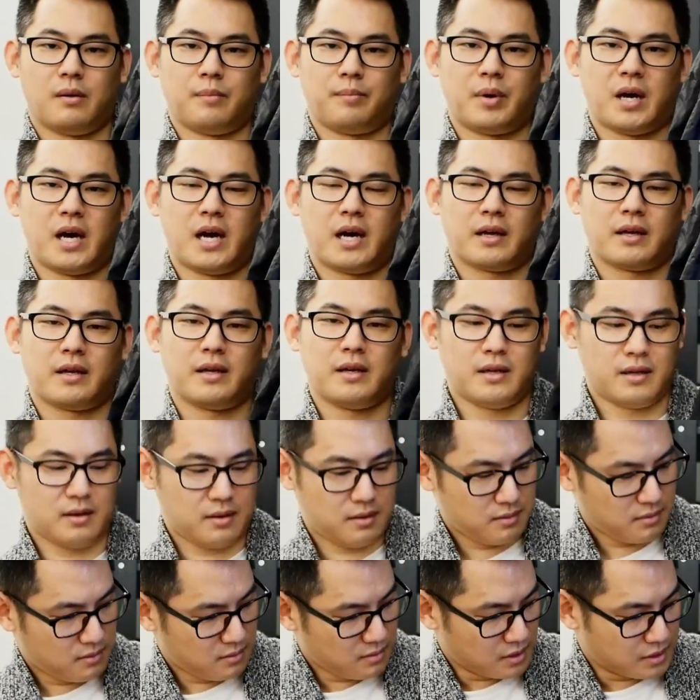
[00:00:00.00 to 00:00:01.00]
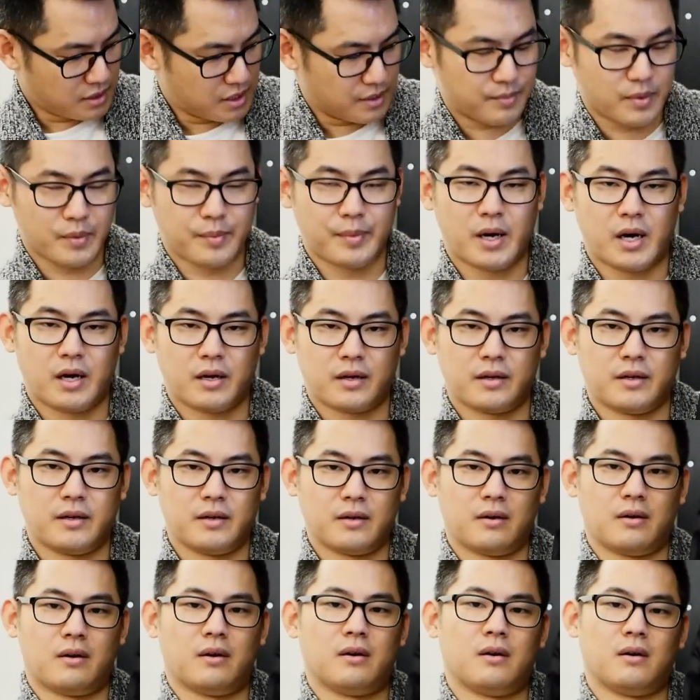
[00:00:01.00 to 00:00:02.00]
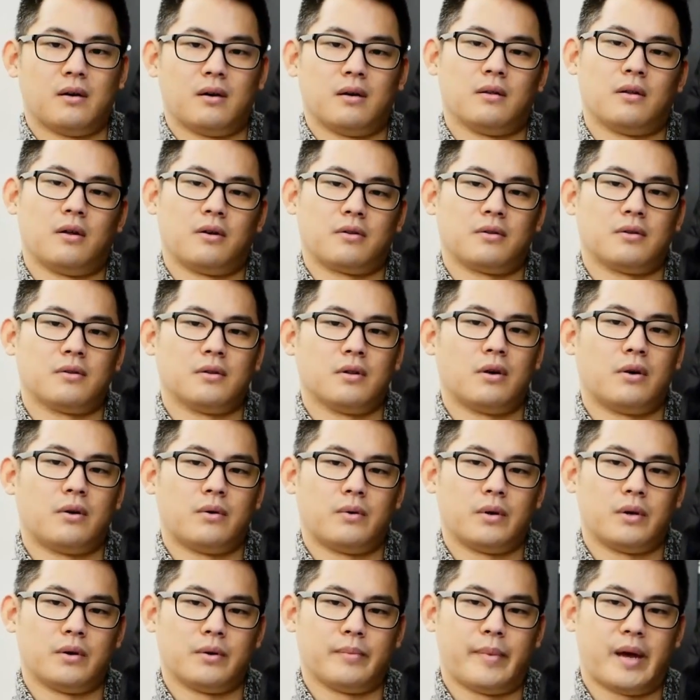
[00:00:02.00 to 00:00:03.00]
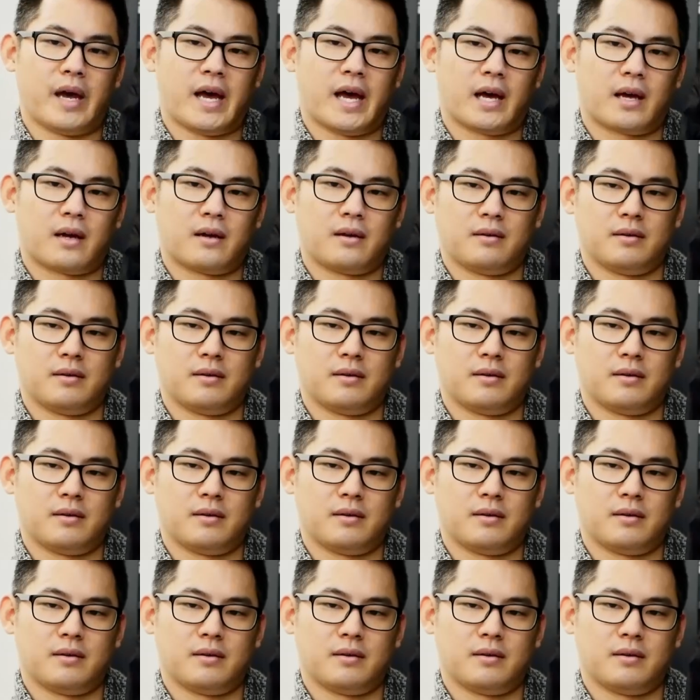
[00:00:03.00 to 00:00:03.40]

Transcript: pocket, a zipper pocket along the lower back.